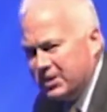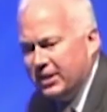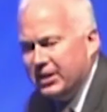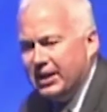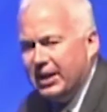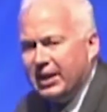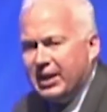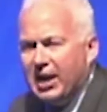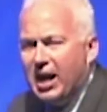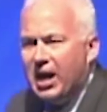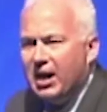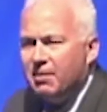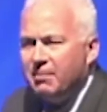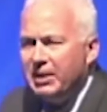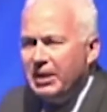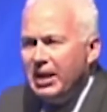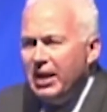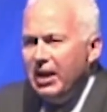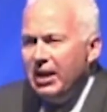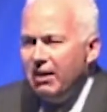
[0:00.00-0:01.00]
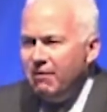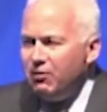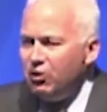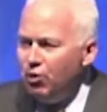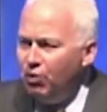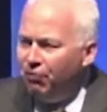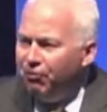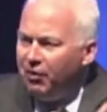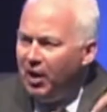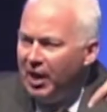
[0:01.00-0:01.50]
in the economy, if
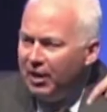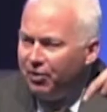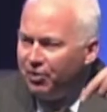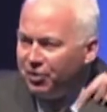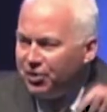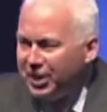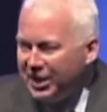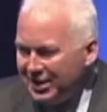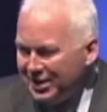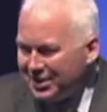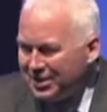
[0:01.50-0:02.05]
you follow this